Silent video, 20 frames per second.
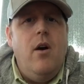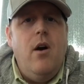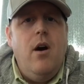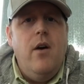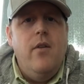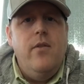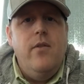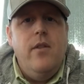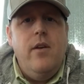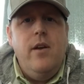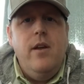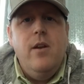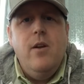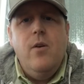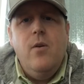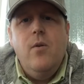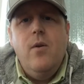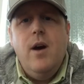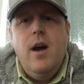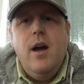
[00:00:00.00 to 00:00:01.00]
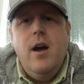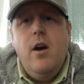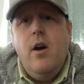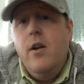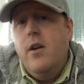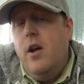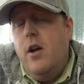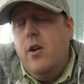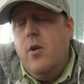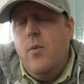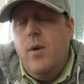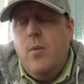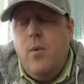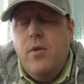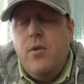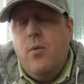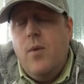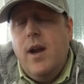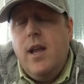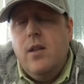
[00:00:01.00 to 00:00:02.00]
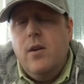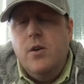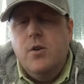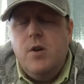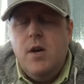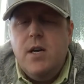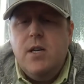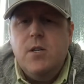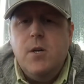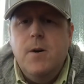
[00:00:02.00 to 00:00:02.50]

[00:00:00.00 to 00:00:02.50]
on with a regular truck.